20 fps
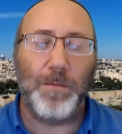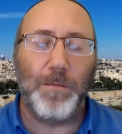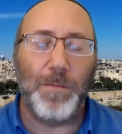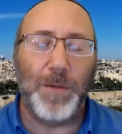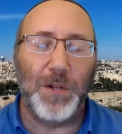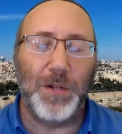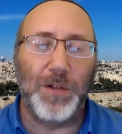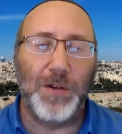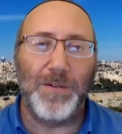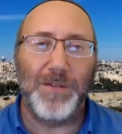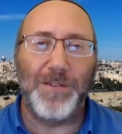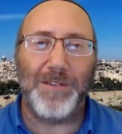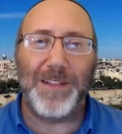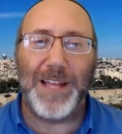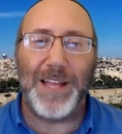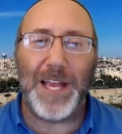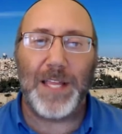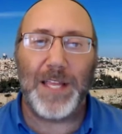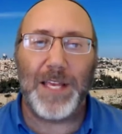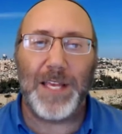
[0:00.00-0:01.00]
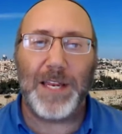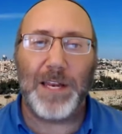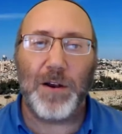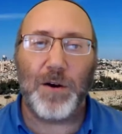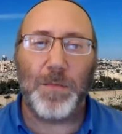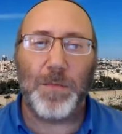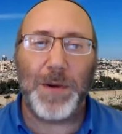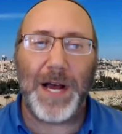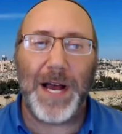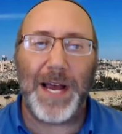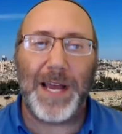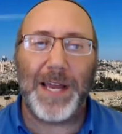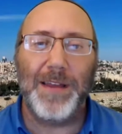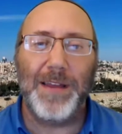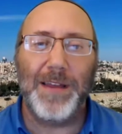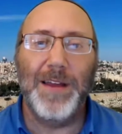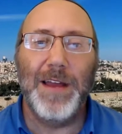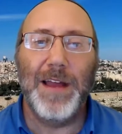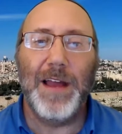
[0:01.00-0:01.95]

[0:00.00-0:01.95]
balloons landed nearby.